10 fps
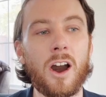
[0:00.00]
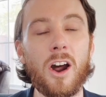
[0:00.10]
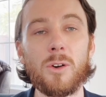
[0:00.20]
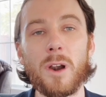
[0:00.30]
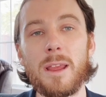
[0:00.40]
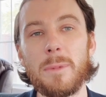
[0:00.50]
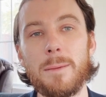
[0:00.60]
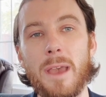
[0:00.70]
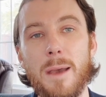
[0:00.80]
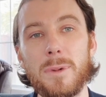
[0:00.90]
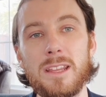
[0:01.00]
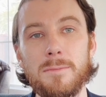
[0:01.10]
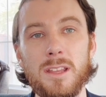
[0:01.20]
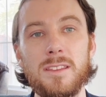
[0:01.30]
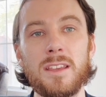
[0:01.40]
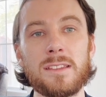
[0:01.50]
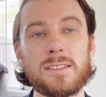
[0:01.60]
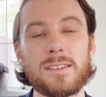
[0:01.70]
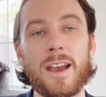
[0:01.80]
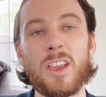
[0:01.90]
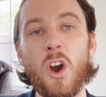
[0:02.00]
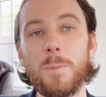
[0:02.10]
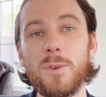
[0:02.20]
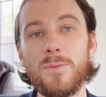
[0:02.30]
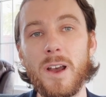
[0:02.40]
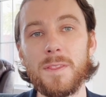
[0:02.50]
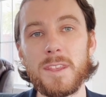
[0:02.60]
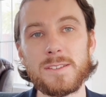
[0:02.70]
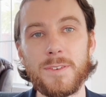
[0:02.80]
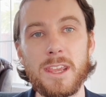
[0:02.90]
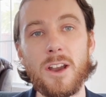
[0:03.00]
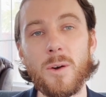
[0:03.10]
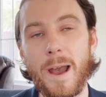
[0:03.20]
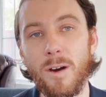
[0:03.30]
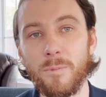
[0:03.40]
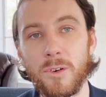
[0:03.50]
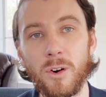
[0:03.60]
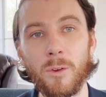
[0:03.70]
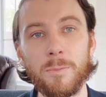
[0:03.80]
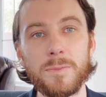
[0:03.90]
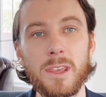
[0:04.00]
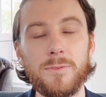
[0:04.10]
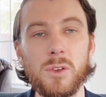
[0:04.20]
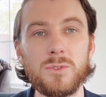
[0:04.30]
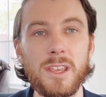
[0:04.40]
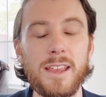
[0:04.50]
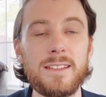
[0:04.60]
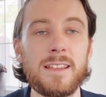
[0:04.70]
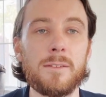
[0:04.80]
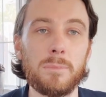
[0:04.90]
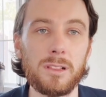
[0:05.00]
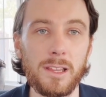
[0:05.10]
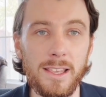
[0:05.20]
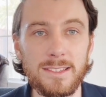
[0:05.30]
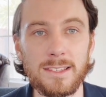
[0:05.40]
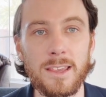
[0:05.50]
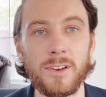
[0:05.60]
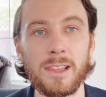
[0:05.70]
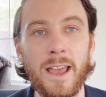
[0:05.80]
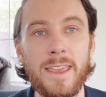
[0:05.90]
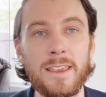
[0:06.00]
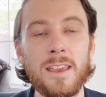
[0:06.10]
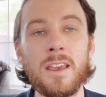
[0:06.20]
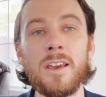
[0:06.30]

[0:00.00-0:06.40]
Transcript: All right, my Mad Money Minions, I hope you found this video helpful. If you did, please leave a like.